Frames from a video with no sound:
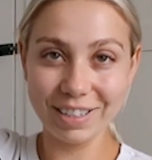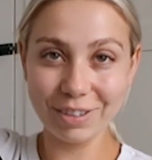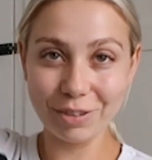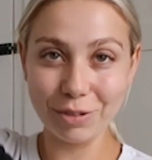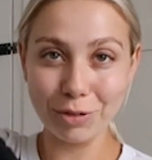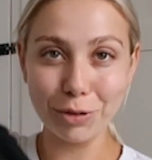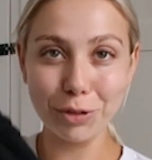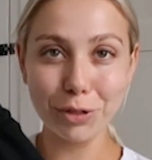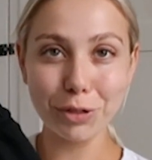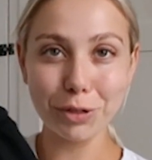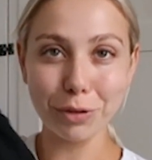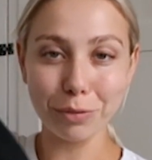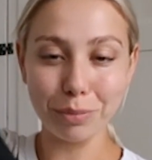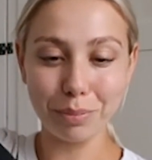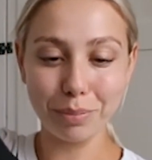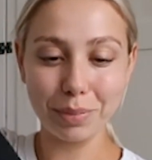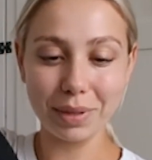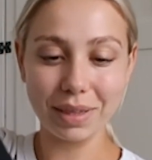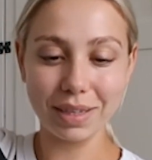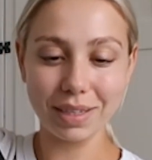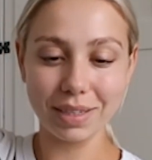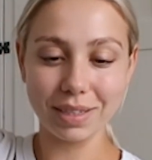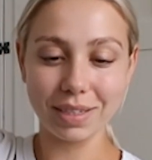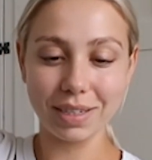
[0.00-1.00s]
this scrunched up
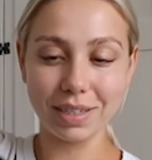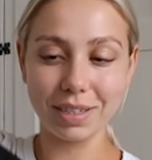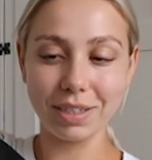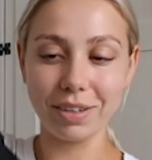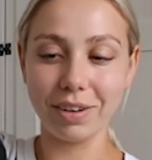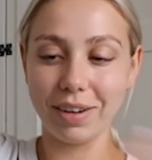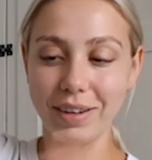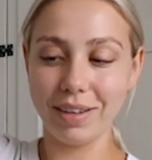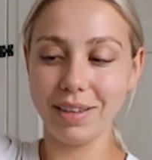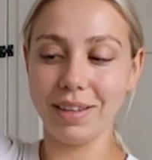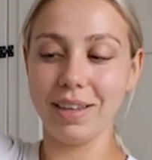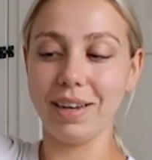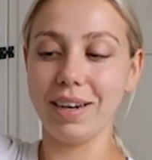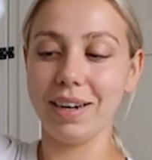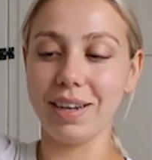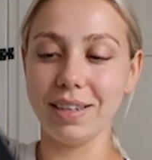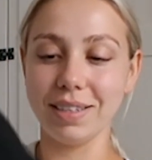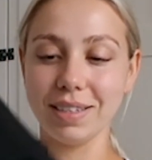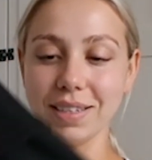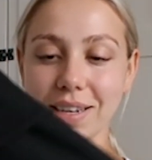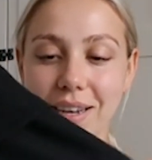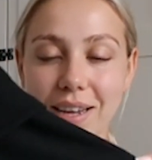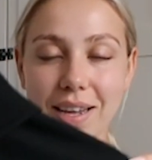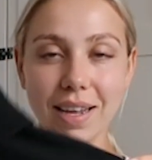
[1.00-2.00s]
bit that's like tight and then it
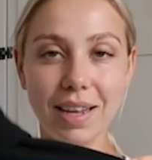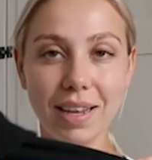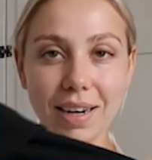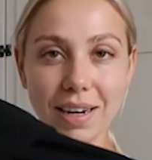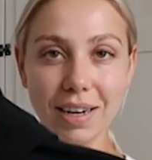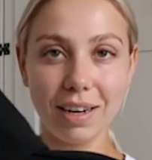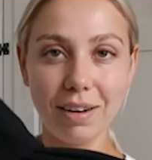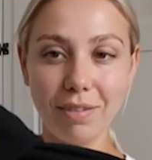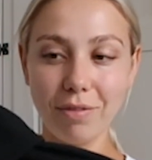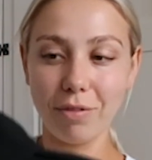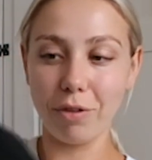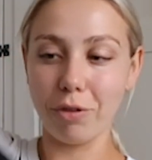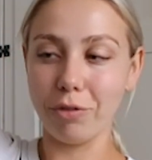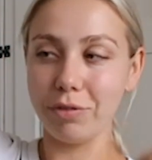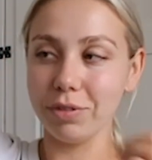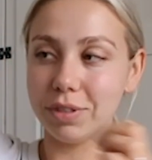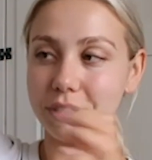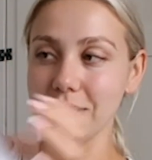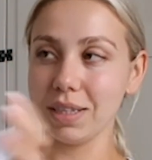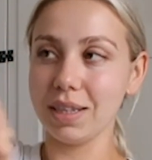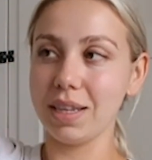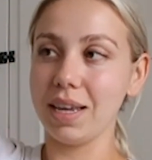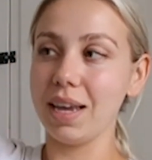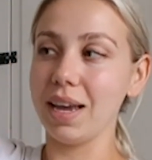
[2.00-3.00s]
has little
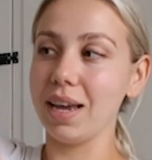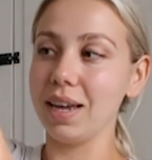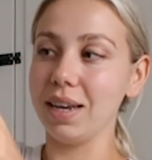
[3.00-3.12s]
ruffles at the